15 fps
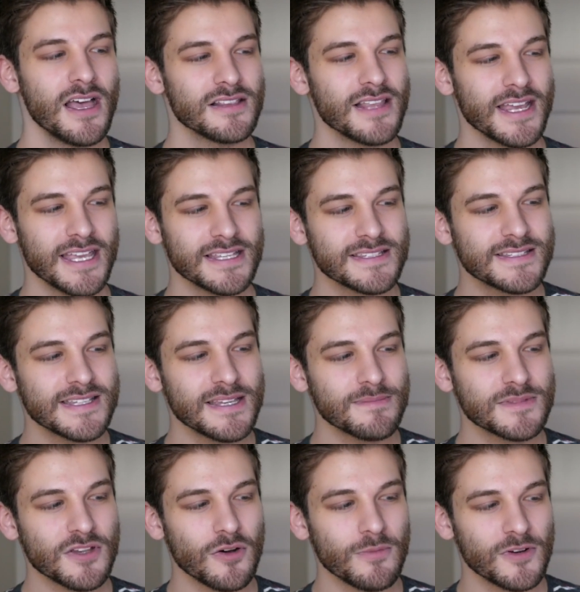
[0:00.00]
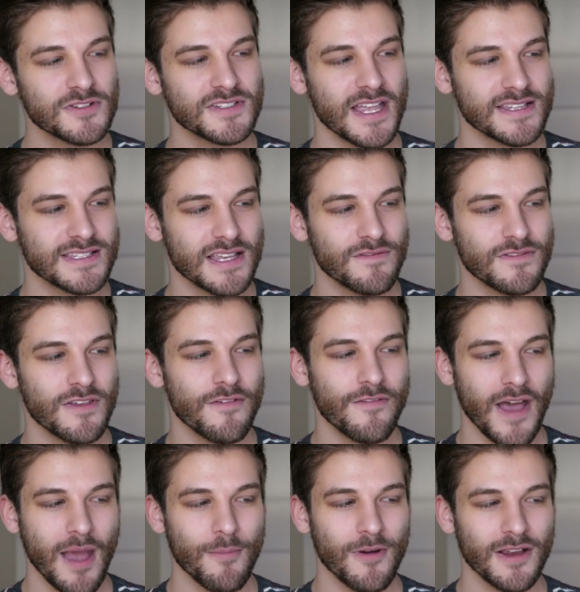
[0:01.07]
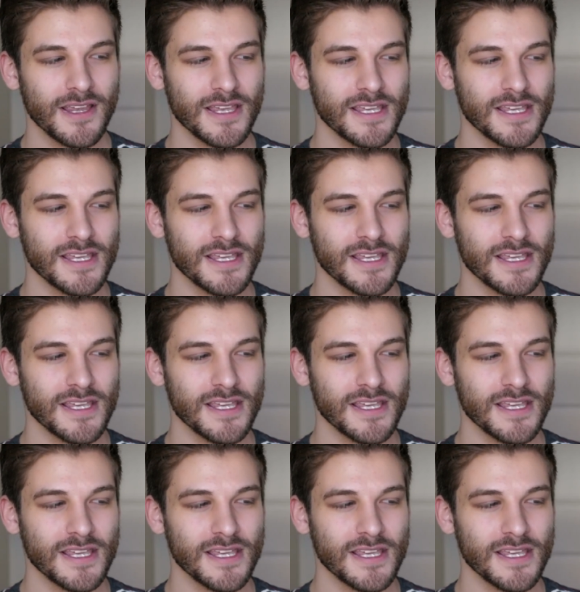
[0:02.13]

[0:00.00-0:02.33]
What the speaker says: Like, it seems almost as if the fabric